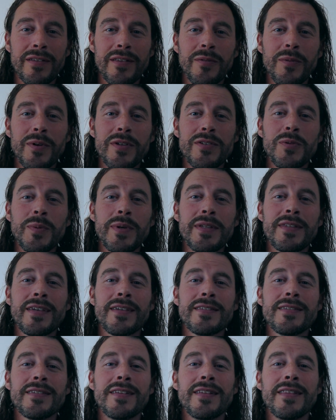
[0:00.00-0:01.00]
And the ones we
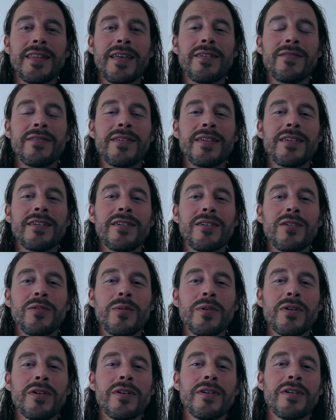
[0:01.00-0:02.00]
tested in that video
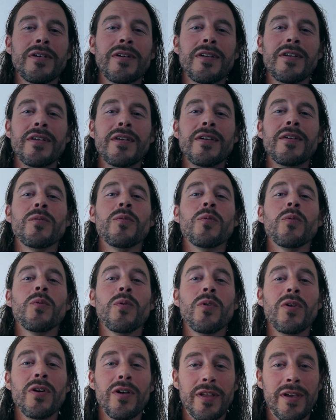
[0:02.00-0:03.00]
were
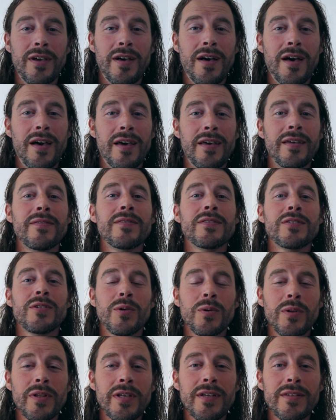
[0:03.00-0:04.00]
really high,
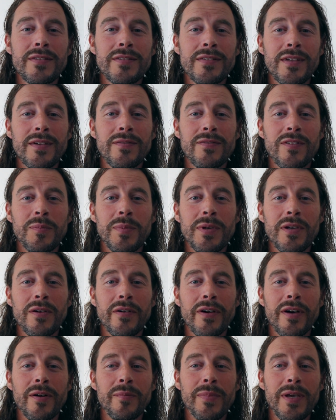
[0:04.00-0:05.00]
totally unsafe to be
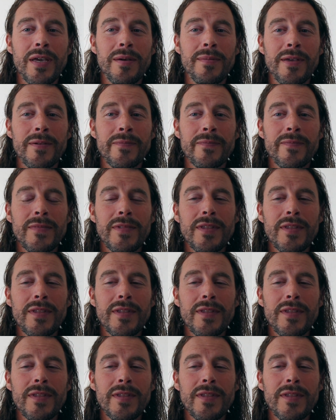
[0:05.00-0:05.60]
around baby.